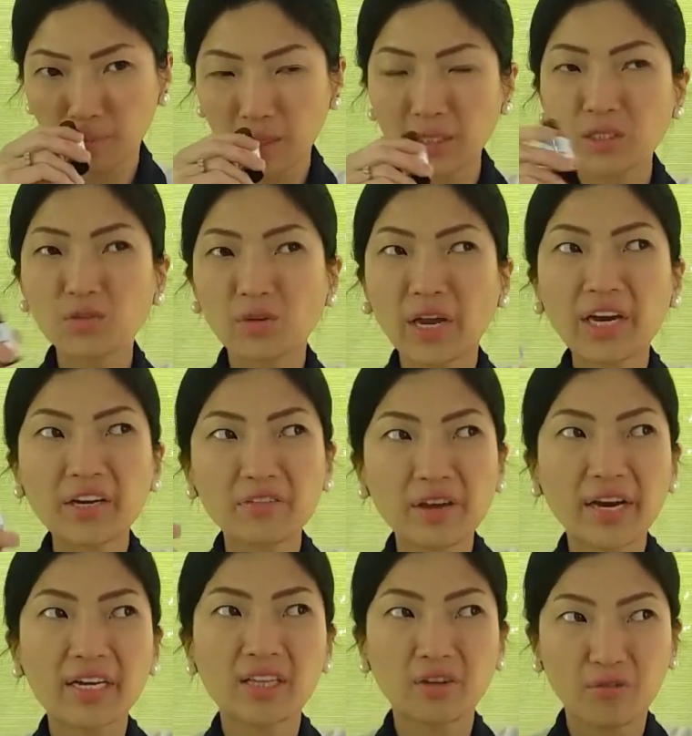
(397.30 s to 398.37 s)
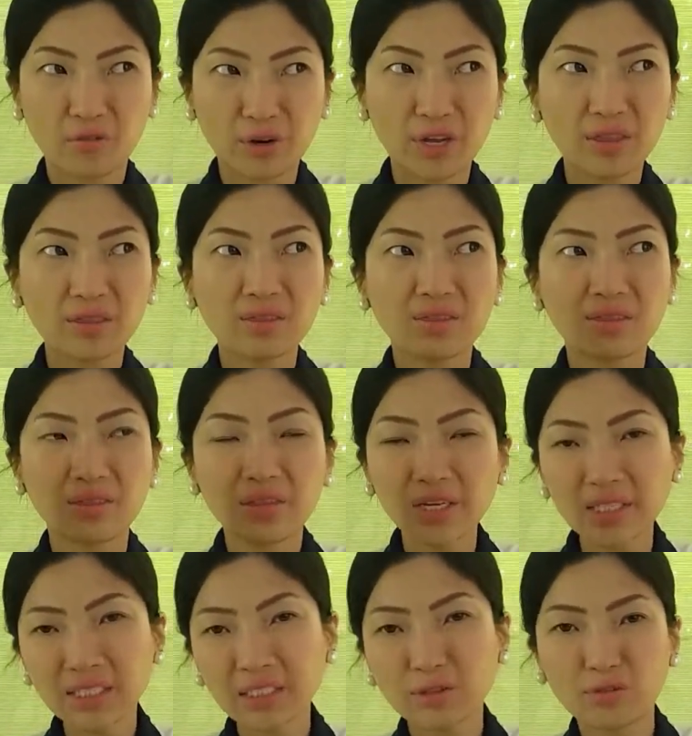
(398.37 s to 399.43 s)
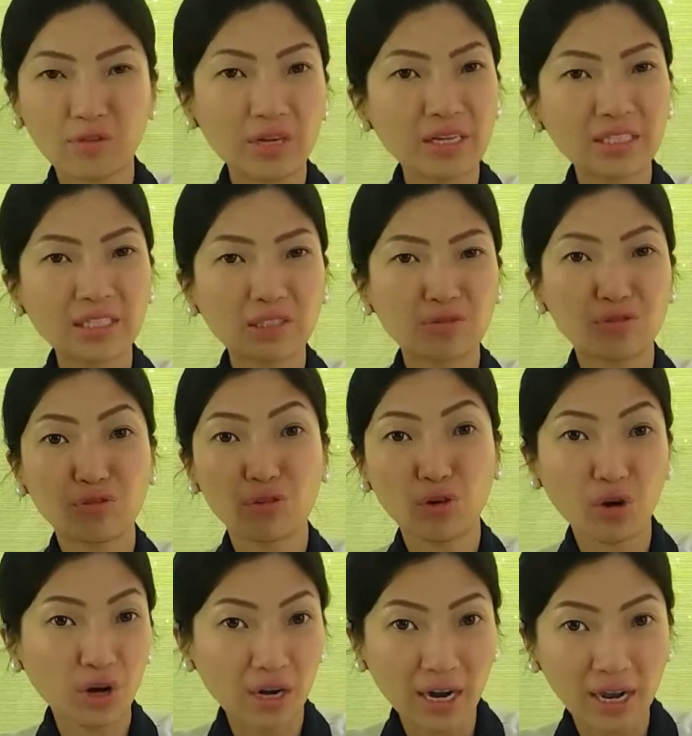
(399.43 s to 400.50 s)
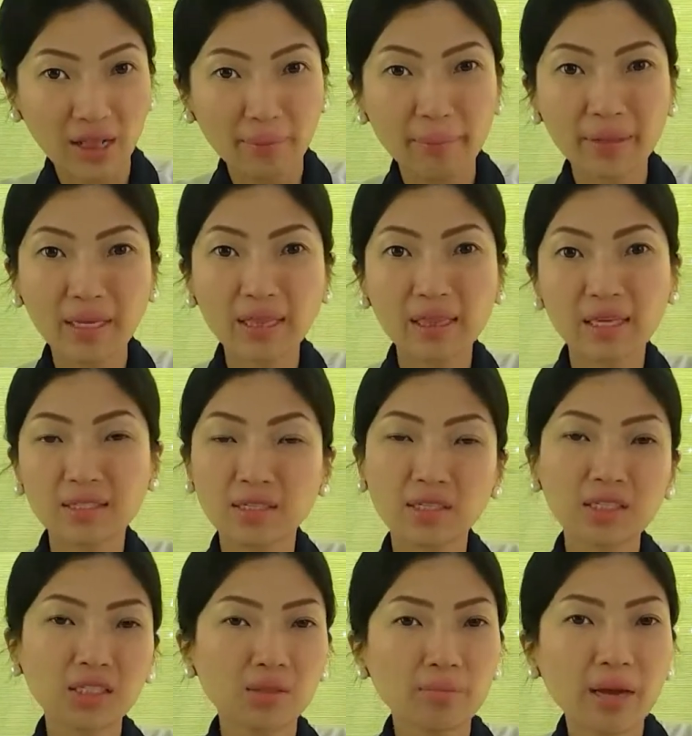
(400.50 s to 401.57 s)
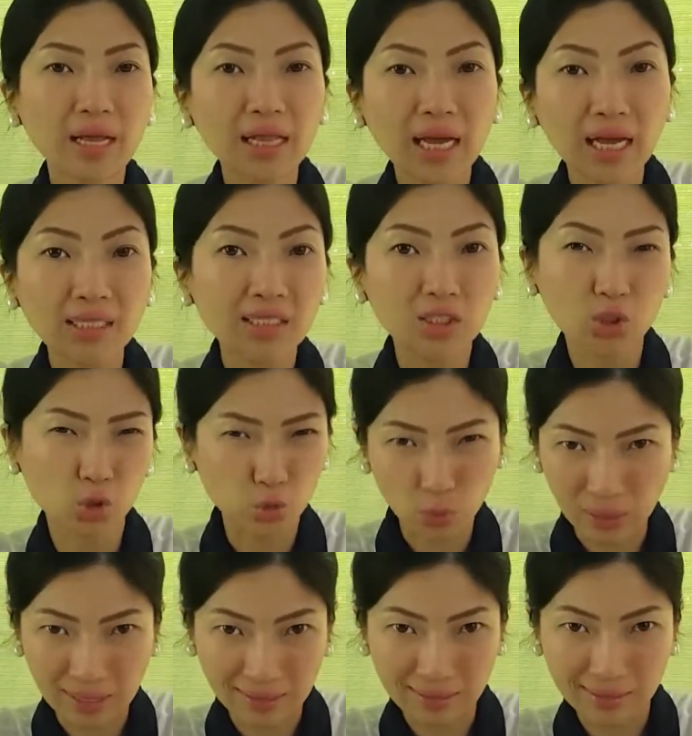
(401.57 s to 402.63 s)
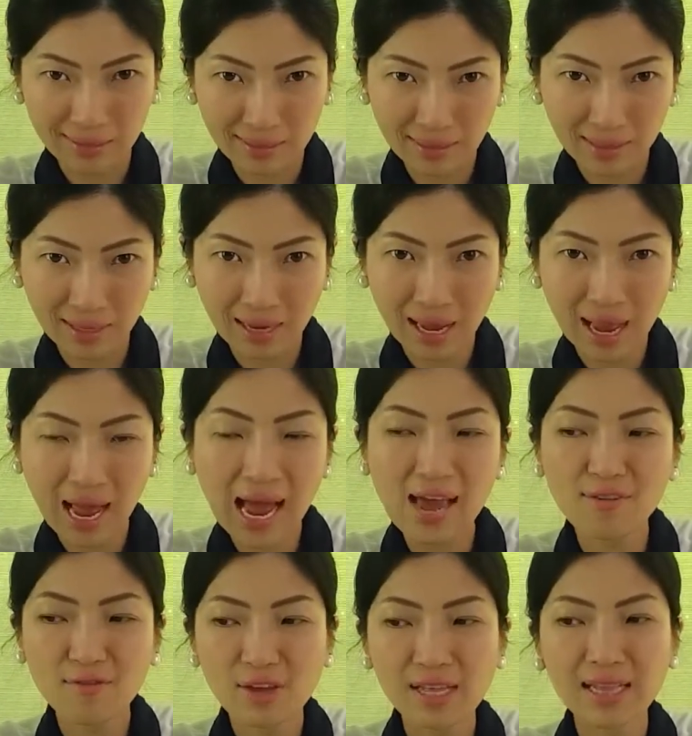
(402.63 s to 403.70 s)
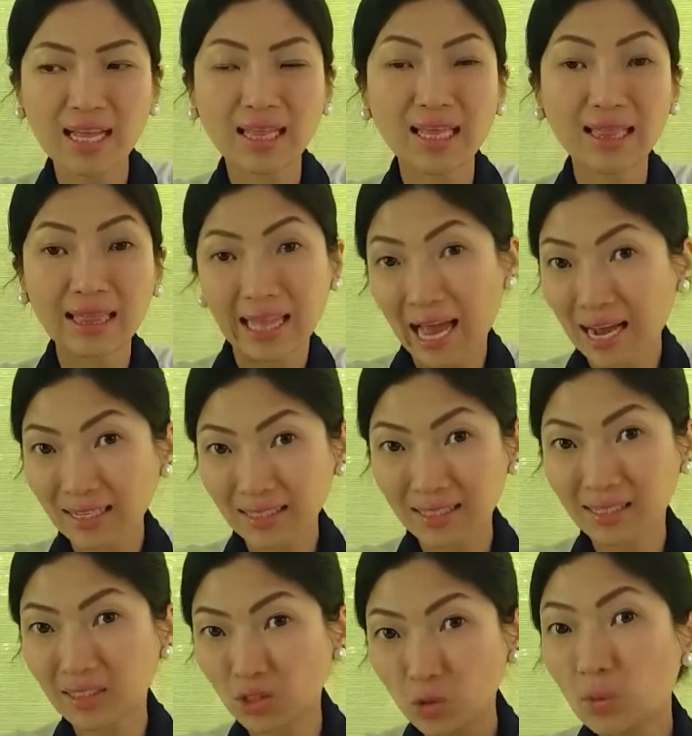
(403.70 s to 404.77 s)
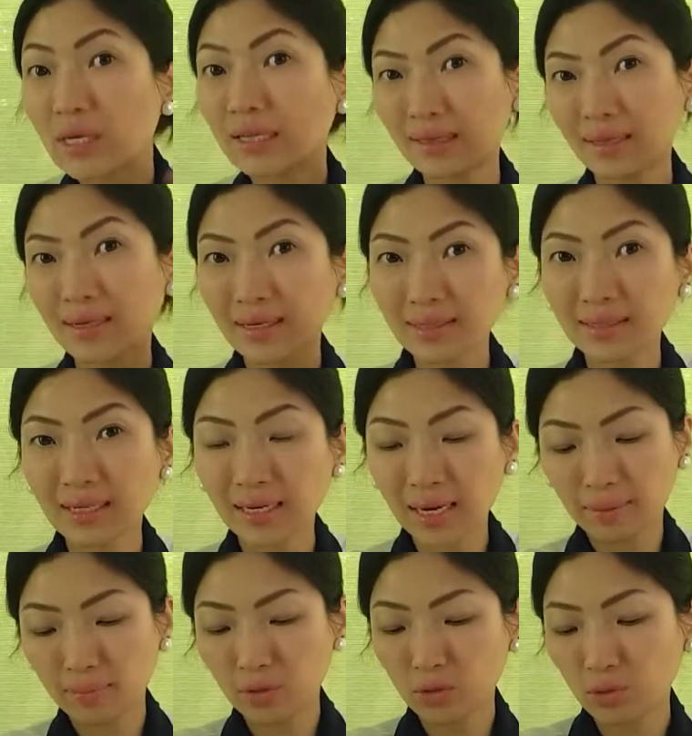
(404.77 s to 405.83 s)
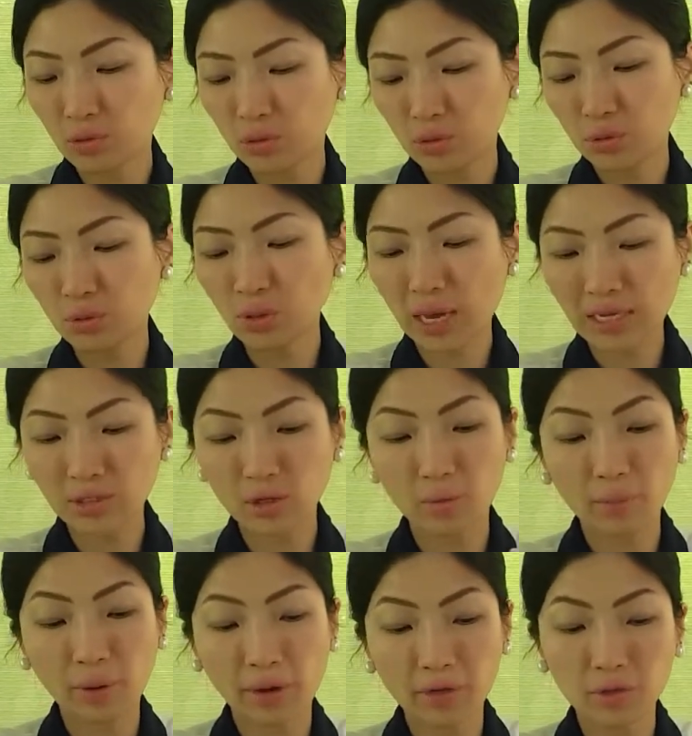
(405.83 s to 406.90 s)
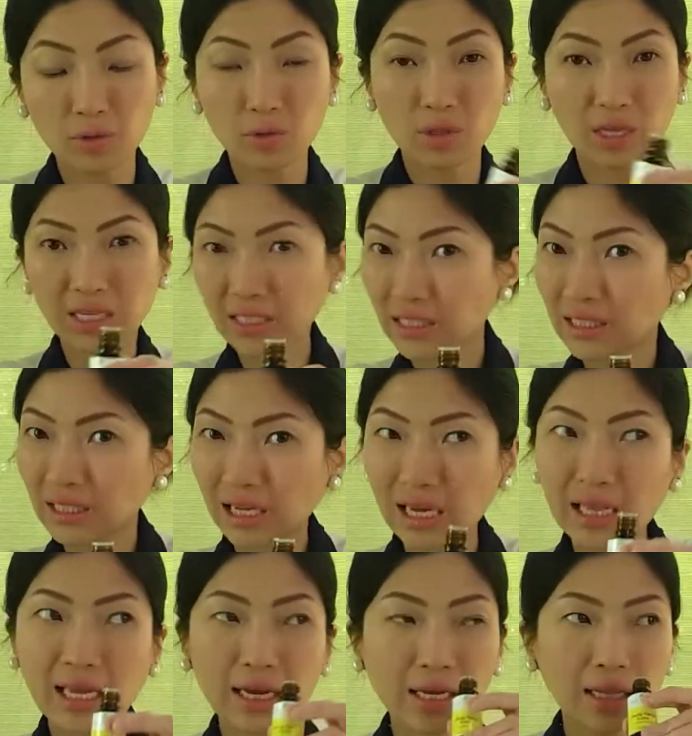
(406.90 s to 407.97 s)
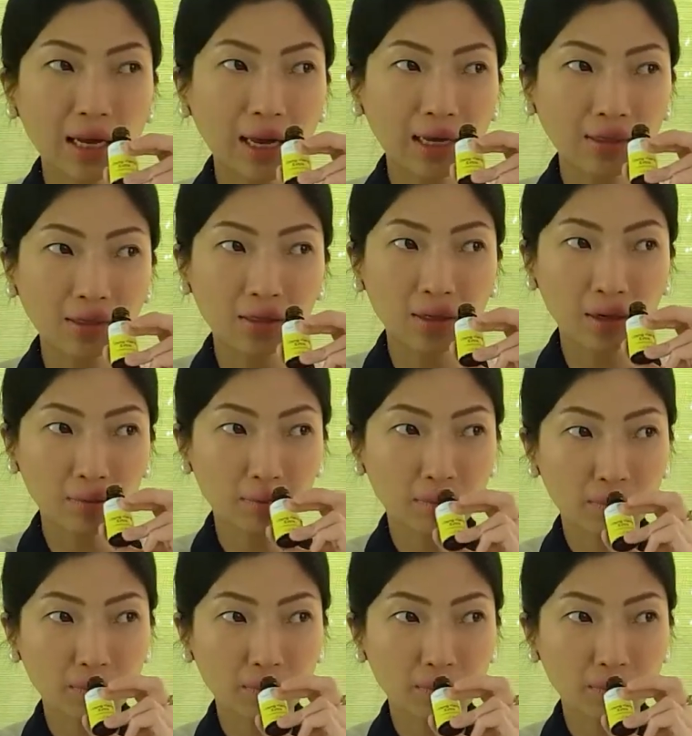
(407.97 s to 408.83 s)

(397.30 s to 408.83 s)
It's very, very different. This feels floral, but it doesn't smell as sweet. I feel that it lacks the sweetness that I'm used to as compared to this Ylang Ylang Extra.